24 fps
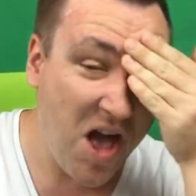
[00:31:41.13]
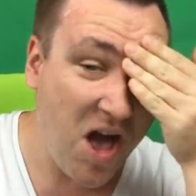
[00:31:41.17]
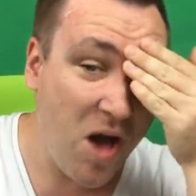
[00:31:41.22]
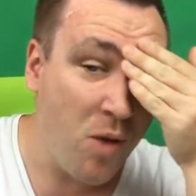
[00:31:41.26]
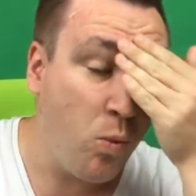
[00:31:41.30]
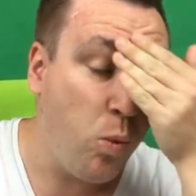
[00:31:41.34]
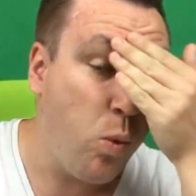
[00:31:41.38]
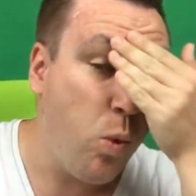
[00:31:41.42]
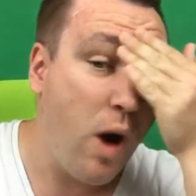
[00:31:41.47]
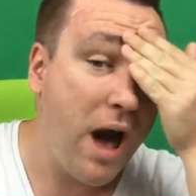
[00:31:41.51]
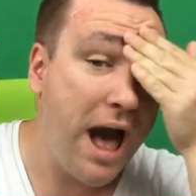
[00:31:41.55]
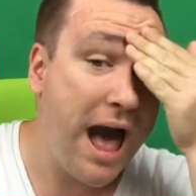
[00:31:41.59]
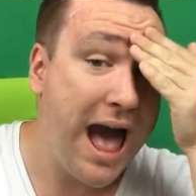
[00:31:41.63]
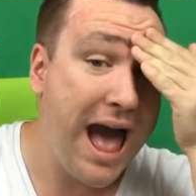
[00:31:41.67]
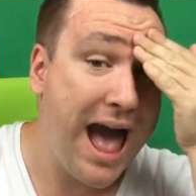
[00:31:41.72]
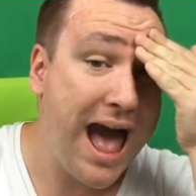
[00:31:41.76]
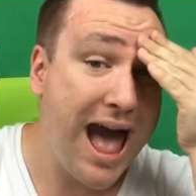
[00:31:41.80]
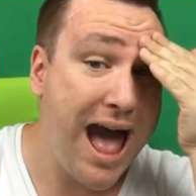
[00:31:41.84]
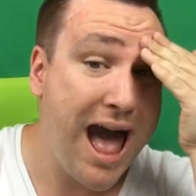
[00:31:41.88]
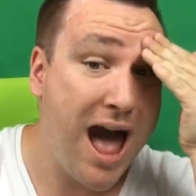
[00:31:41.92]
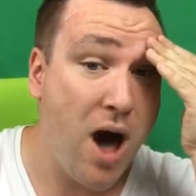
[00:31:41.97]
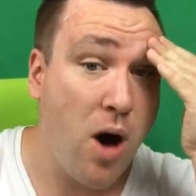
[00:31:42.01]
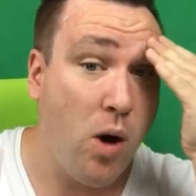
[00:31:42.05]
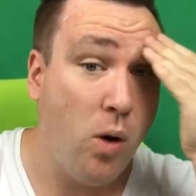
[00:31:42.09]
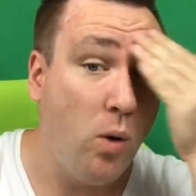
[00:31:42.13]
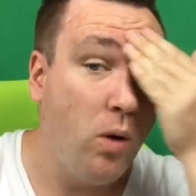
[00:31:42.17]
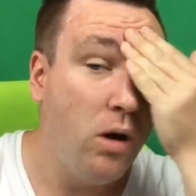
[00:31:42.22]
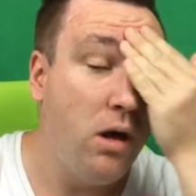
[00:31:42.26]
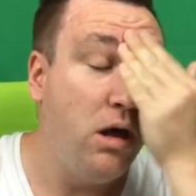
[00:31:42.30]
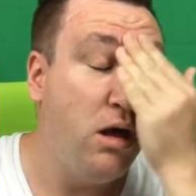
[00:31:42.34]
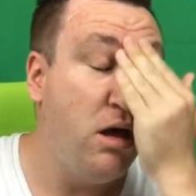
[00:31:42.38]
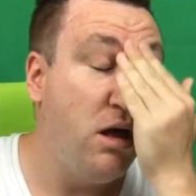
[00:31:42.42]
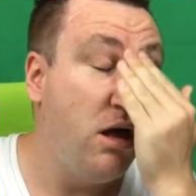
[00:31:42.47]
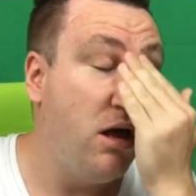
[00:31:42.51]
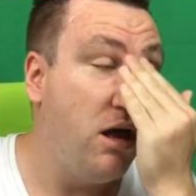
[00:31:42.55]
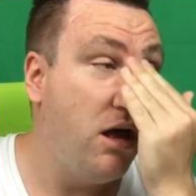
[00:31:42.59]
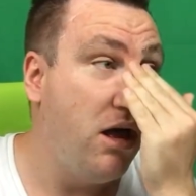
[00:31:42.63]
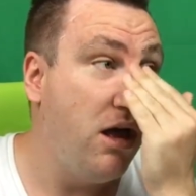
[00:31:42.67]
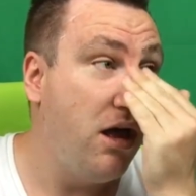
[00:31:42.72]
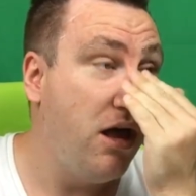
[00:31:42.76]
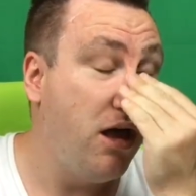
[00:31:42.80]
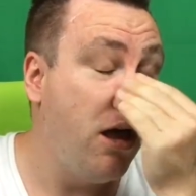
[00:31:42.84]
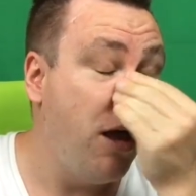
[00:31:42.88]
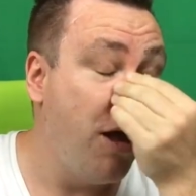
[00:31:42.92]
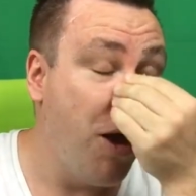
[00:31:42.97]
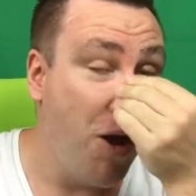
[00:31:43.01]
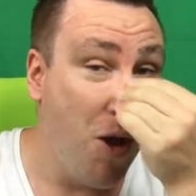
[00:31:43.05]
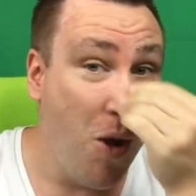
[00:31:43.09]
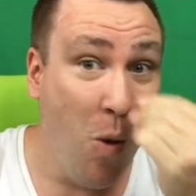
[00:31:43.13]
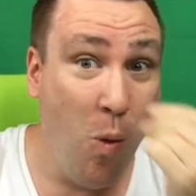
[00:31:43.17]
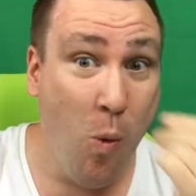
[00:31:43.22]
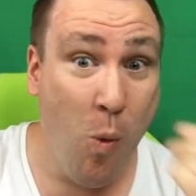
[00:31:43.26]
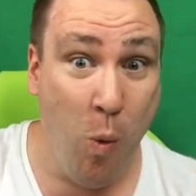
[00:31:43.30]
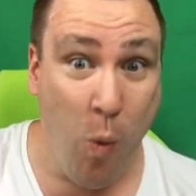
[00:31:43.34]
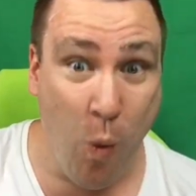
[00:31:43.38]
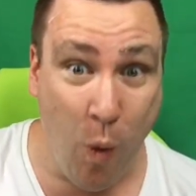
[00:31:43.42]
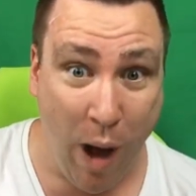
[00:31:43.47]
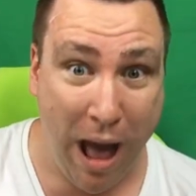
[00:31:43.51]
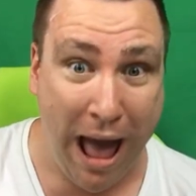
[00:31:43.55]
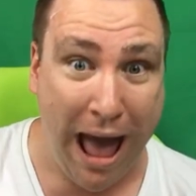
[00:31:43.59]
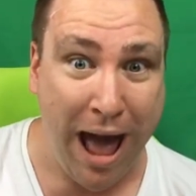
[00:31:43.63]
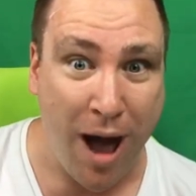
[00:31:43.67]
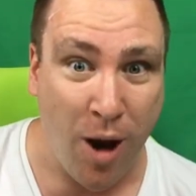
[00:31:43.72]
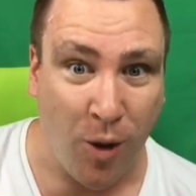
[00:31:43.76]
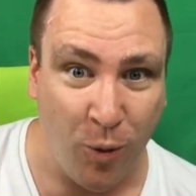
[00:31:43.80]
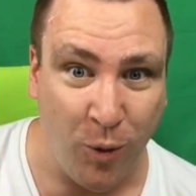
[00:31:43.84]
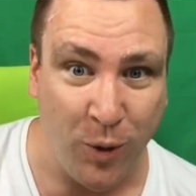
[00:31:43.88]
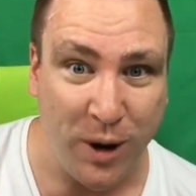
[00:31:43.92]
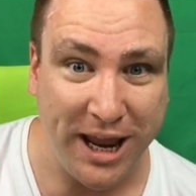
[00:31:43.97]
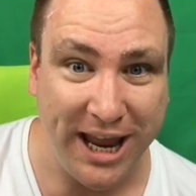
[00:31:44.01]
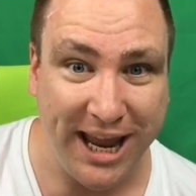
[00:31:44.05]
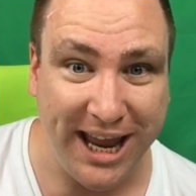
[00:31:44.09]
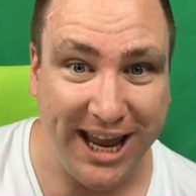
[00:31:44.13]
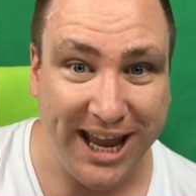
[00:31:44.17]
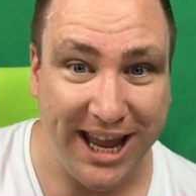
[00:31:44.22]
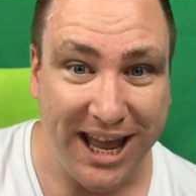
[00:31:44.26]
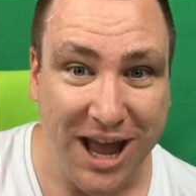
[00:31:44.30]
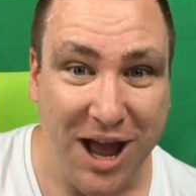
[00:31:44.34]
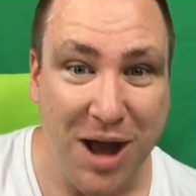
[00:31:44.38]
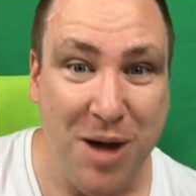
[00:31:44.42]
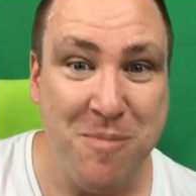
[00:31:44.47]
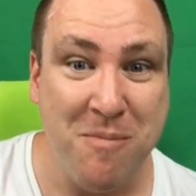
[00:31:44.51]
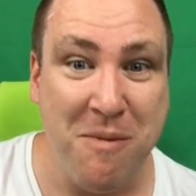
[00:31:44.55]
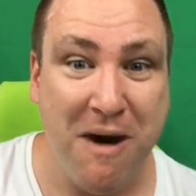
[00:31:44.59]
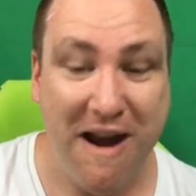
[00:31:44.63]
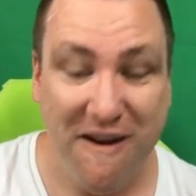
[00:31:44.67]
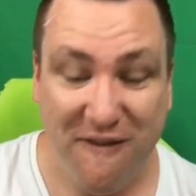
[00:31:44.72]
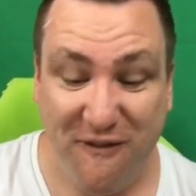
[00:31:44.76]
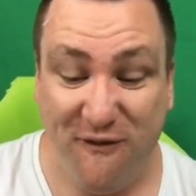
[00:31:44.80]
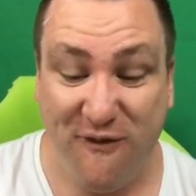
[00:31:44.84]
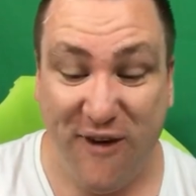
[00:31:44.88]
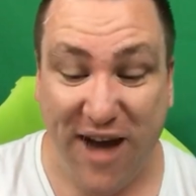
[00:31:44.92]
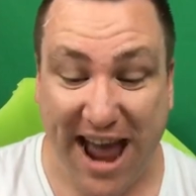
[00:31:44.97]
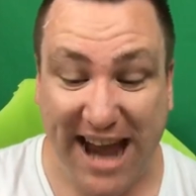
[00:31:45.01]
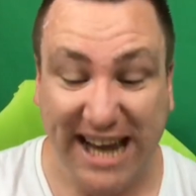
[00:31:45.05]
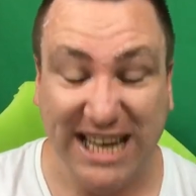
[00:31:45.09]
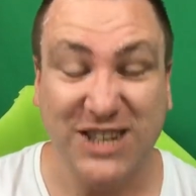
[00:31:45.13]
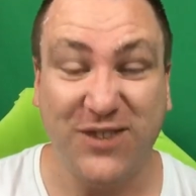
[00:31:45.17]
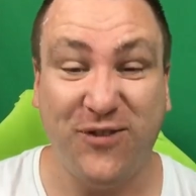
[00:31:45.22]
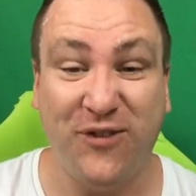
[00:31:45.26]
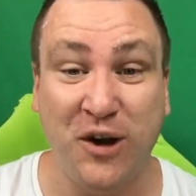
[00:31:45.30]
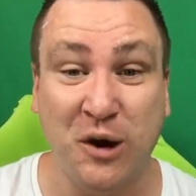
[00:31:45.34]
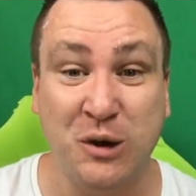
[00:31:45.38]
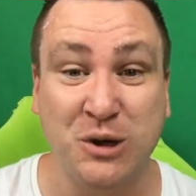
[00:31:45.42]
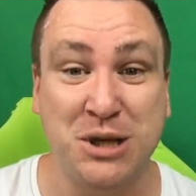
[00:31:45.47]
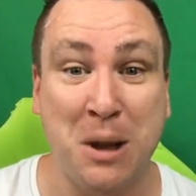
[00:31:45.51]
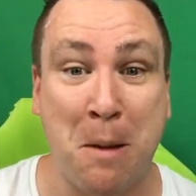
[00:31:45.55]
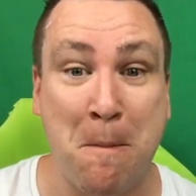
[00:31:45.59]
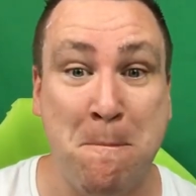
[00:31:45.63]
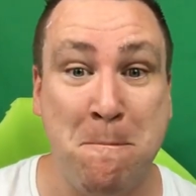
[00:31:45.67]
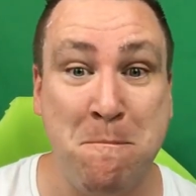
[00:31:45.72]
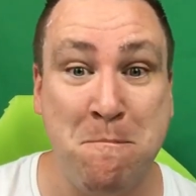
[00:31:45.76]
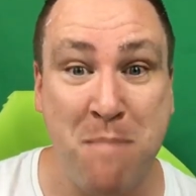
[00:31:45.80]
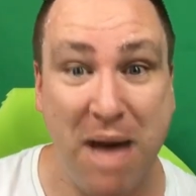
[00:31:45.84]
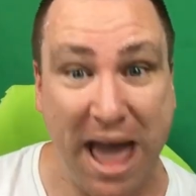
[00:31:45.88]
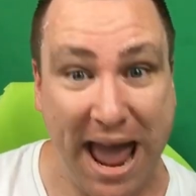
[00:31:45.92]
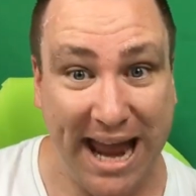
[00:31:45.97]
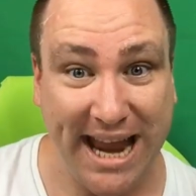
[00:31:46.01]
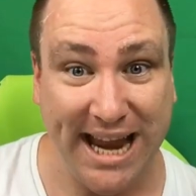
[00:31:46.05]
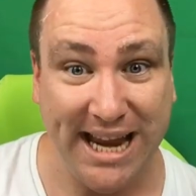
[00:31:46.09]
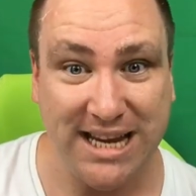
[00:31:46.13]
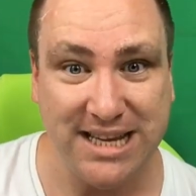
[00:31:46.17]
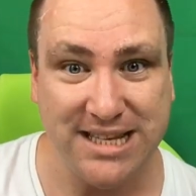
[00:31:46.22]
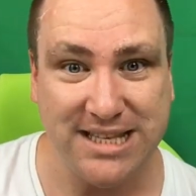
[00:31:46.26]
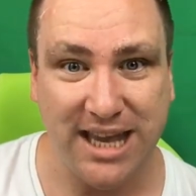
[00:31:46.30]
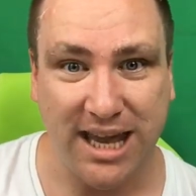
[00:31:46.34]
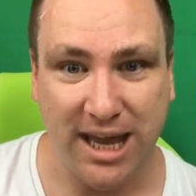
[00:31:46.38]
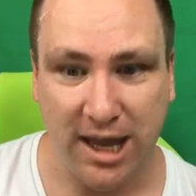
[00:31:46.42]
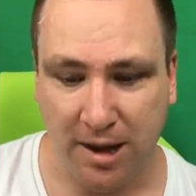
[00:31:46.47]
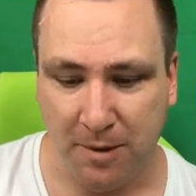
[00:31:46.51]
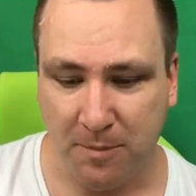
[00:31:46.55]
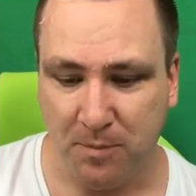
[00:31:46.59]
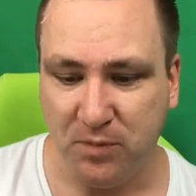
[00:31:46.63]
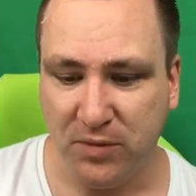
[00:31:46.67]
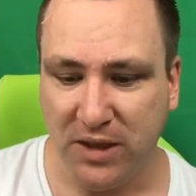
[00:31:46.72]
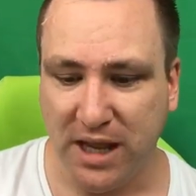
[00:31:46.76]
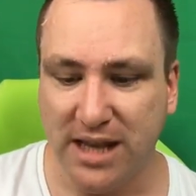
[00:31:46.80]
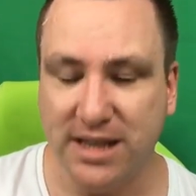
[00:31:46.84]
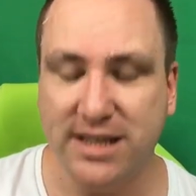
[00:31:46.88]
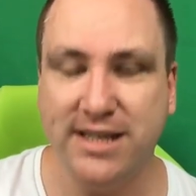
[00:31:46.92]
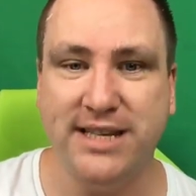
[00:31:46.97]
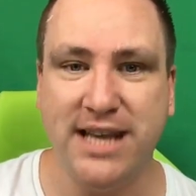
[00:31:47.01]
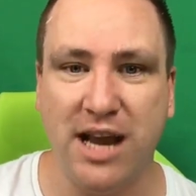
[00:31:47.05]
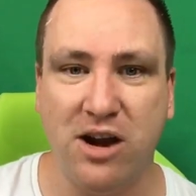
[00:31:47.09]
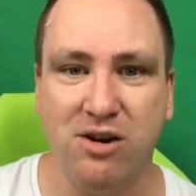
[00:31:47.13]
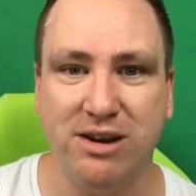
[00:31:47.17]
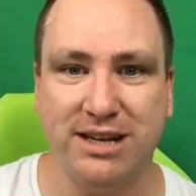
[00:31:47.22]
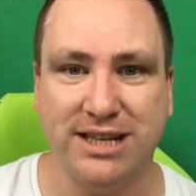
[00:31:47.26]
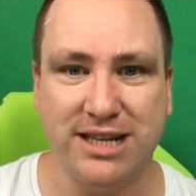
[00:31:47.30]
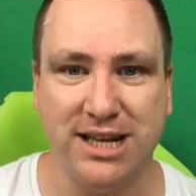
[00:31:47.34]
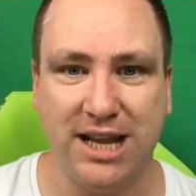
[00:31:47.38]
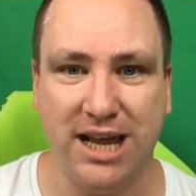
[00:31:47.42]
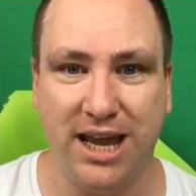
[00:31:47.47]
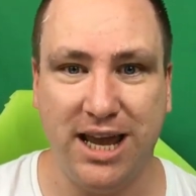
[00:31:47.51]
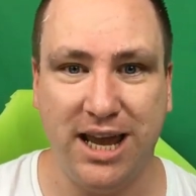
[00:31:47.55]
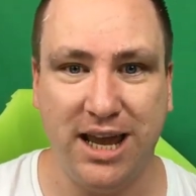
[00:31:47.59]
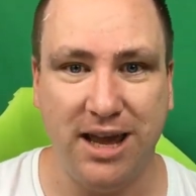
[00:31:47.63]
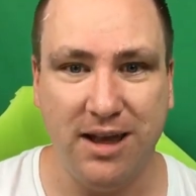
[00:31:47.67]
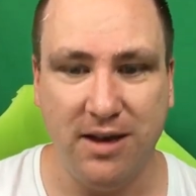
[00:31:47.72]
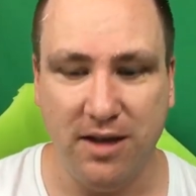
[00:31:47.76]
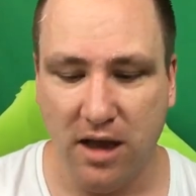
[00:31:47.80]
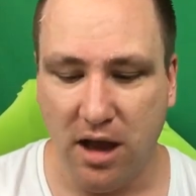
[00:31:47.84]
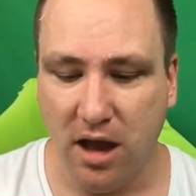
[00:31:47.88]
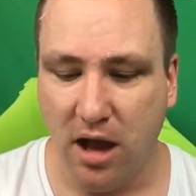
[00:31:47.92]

Wow. Wowie! My face feels amazing. Seriously.